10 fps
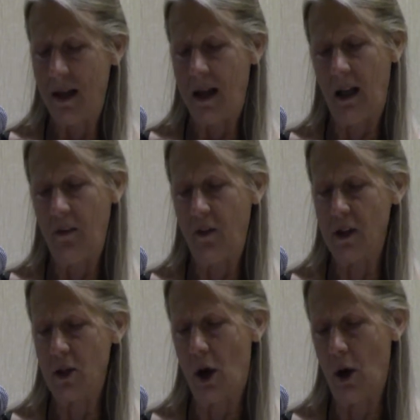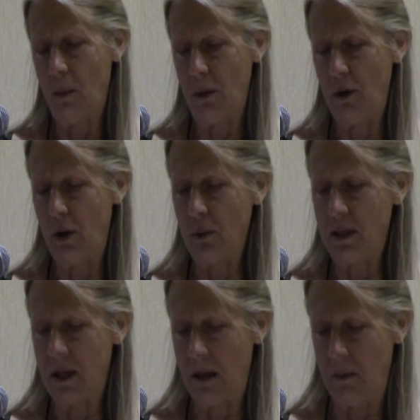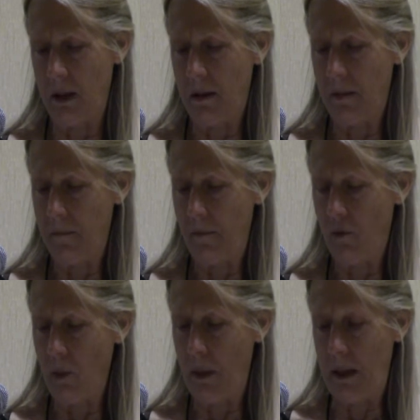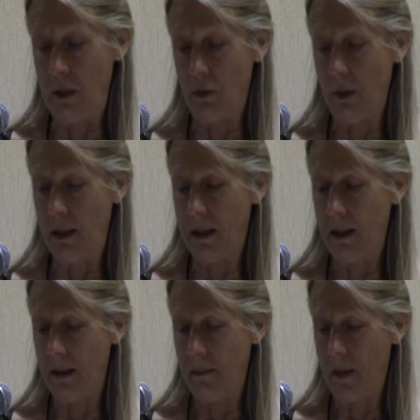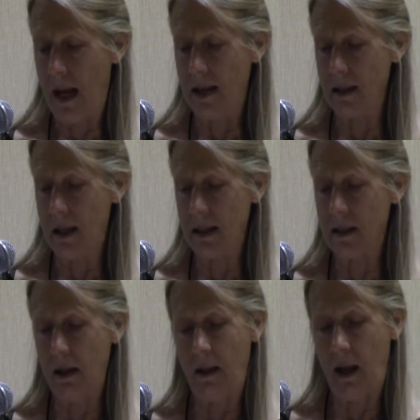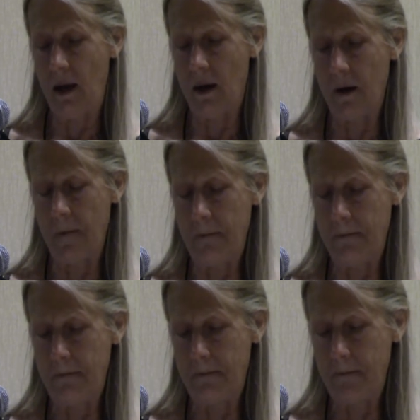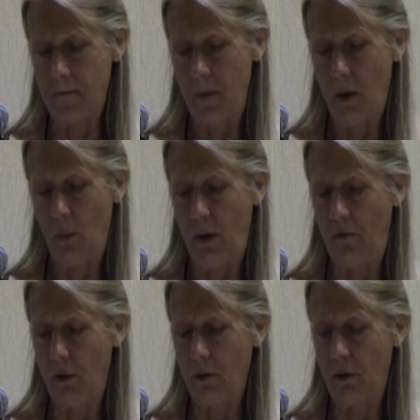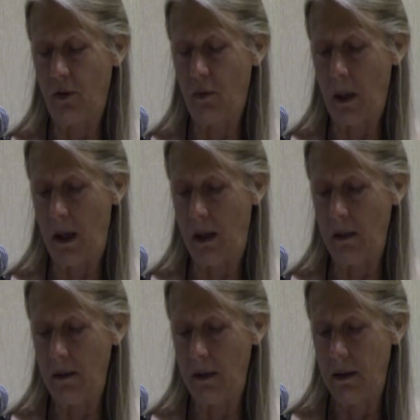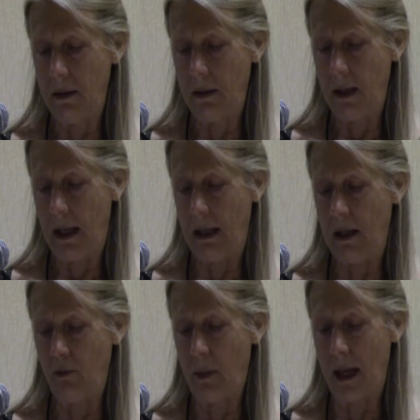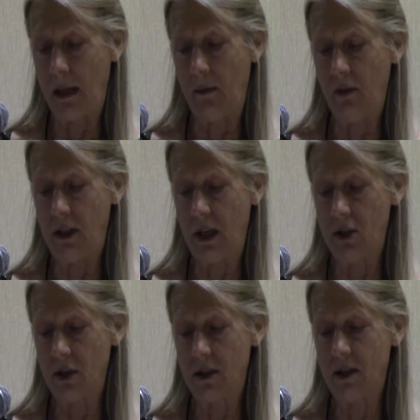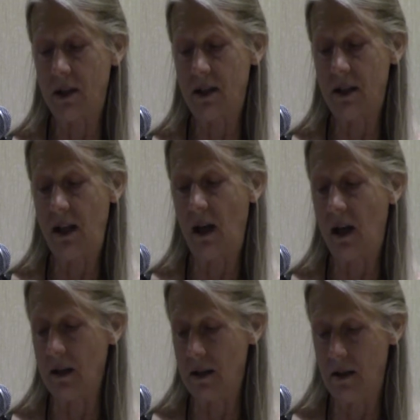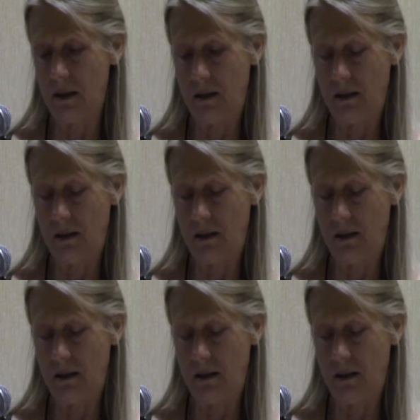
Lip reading: Elephants harbor no resentment for being treated as less than they are. We filter this pain and give back invitations to see us.